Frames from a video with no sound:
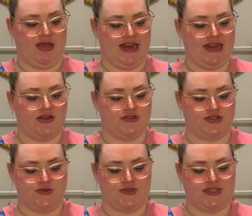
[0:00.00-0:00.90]
pantyhose
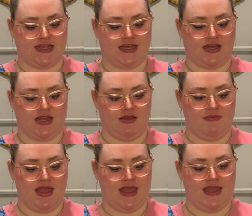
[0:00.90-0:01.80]
used to come
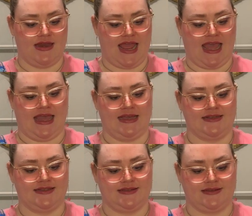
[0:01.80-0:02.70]
in
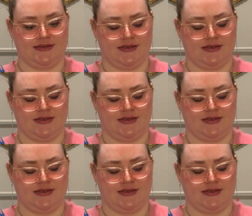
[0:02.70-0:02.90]
eggs,